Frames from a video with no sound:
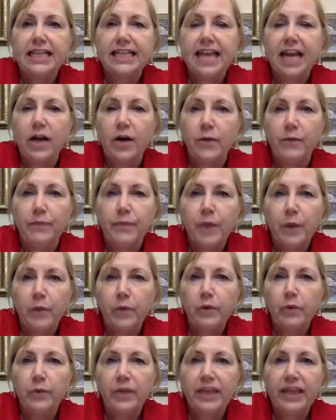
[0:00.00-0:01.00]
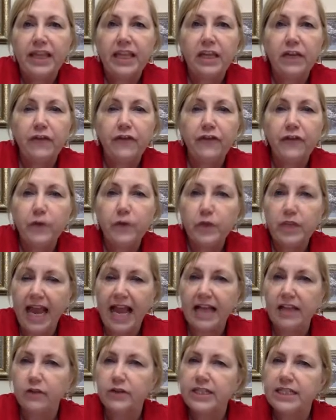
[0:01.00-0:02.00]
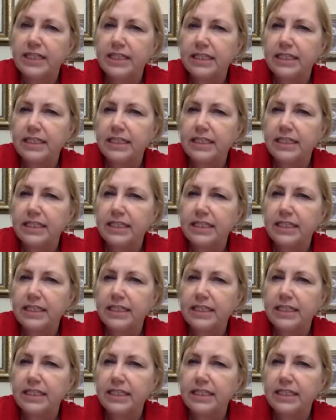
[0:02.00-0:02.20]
Now, when we think of food calories,